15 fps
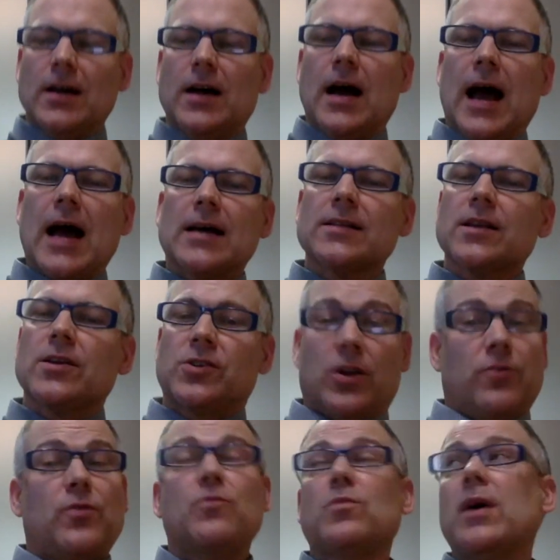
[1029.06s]

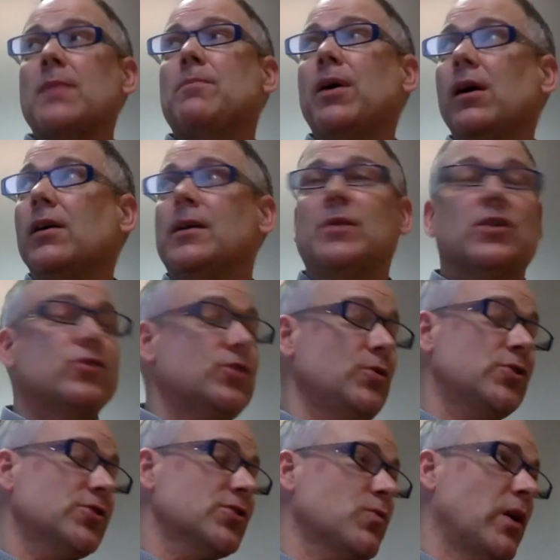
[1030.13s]
Partly because you
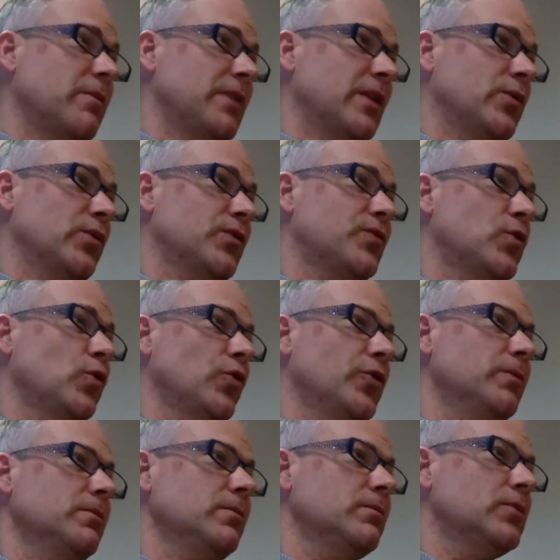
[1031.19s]
just won't be able to afford
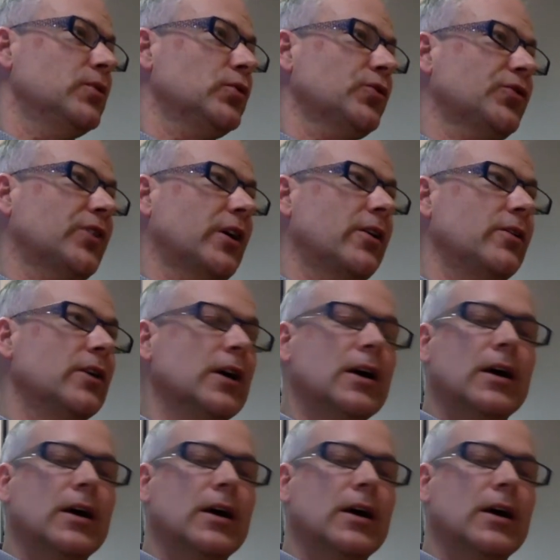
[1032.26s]
them, but also